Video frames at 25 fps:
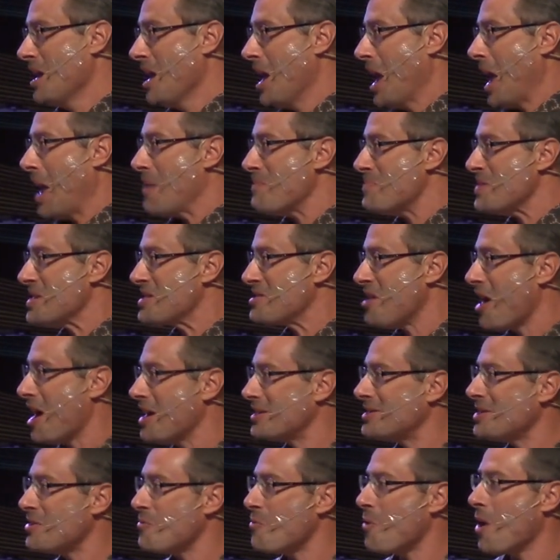And
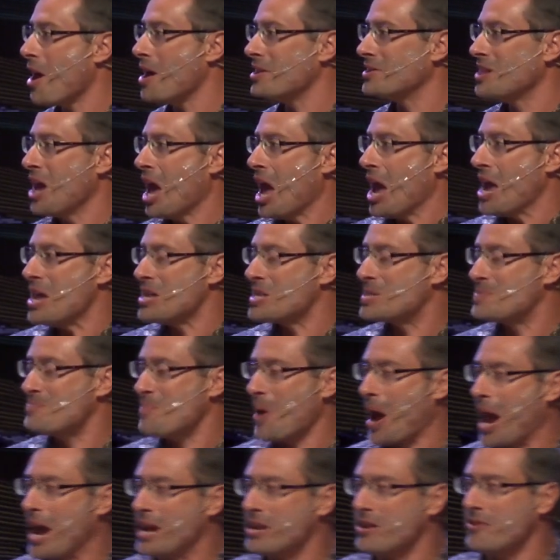because it was, in
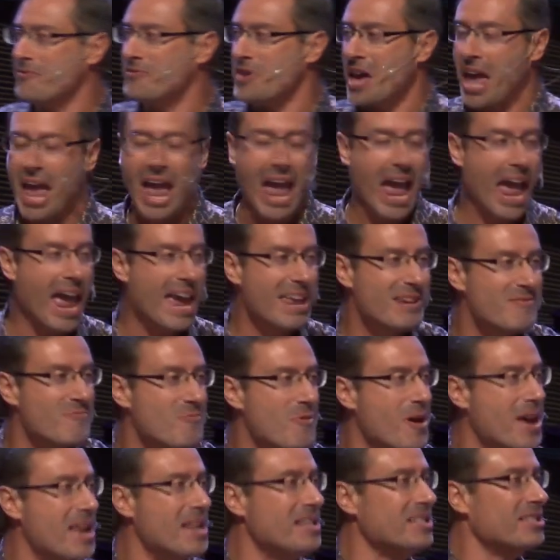spite of the
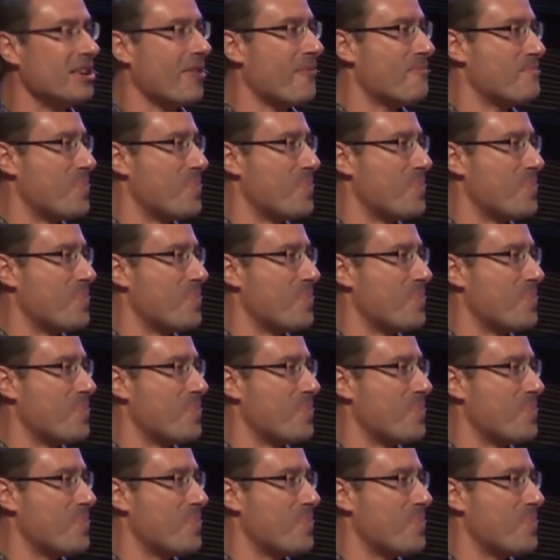headwinds of